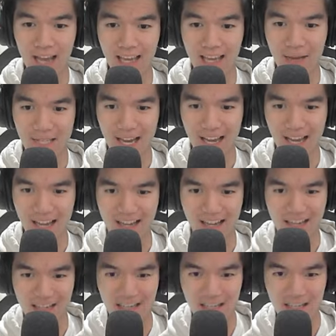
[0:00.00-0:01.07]
I'm dying. I can't tell
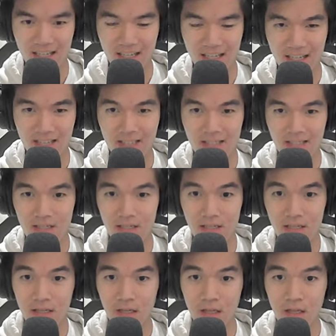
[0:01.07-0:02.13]
what that is. I can't
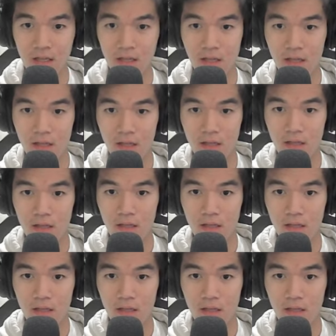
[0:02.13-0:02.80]
tell what that is.